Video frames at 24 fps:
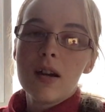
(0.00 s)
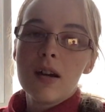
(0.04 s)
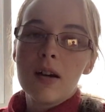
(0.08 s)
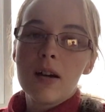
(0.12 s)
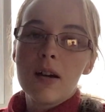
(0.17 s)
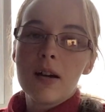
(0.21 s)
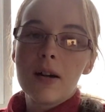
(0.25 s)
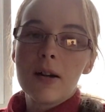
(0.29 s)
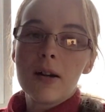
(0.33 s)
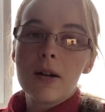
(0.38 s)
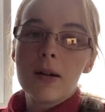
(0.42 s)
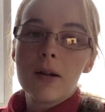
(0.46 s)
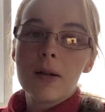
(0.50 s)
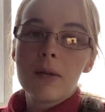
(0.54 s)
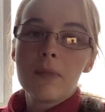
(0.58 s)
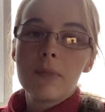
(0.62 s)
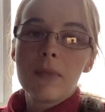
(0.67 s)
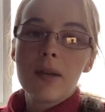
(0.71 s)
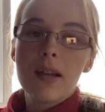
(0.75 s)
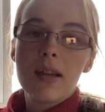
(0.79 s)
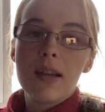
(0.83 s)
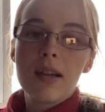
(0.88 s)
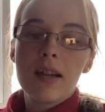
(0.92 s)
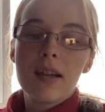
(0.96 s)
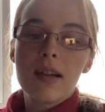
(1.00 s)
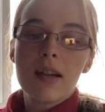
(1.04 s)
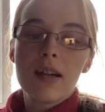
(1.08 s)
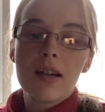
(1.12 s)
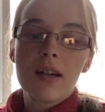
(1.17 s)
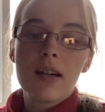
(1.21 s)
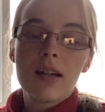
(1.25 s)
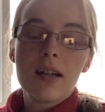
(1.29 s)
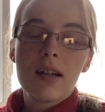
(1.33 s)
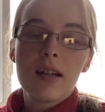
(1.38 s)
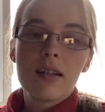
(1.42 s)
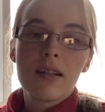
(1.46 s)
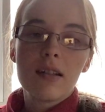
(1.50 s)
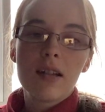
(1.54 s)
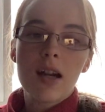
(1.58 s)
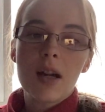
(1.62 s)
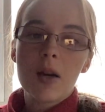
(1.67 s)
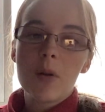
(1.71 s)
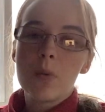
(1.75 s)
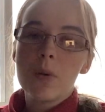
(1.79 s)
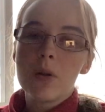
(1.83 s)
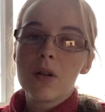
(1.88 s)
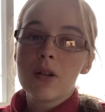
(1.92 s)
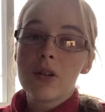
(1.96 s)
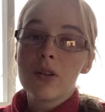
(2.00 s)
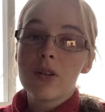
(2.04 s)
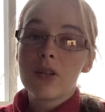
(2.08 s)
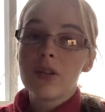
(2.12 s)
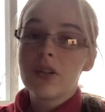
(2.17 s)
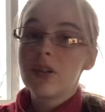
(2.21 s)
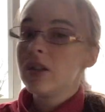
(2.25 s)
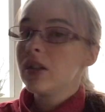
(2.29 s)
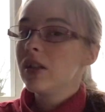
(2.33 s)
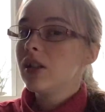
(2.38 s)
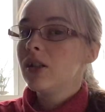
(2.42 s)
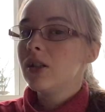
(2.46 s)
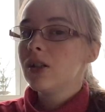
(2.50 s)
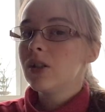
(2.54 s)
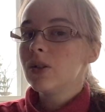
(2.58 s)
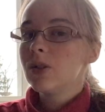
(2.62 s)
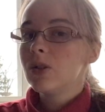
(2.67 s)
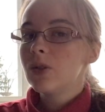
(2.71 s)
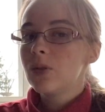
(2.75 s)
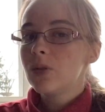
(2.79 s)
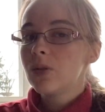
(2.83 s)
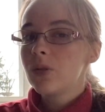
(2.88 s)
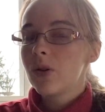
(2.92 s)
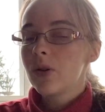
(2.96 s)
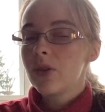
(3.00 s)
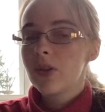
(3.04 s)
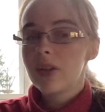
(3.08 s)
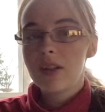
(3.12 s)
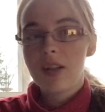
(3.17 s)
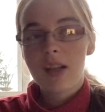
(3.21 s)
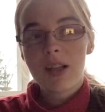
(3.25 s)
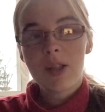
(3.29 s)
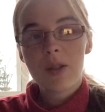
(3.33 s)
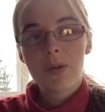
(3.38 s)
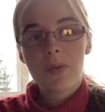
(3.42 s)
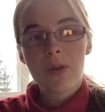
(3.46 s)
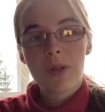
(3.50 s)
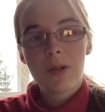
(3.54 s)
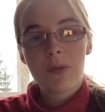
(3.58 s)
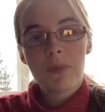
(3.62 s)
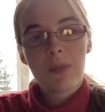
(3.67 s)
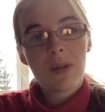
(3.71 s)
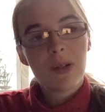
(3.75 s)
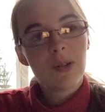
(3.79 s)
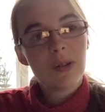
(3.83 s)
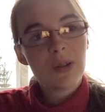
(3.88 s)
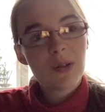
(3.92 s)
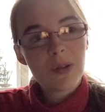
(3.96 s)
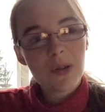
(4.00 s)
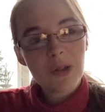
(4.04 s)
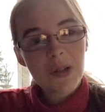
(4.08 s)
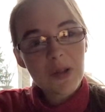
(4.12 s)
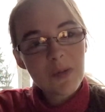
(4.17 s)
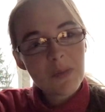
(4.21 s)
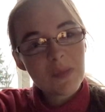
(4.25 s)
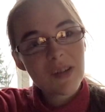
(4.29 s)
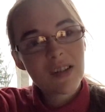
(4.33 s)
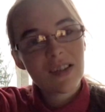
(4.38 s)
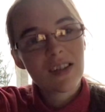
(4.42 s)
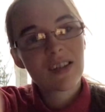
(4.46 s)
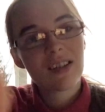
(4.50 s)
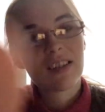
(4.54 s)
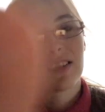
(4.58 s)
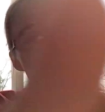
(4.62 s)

And I will see you on the next one. Merry Christmas.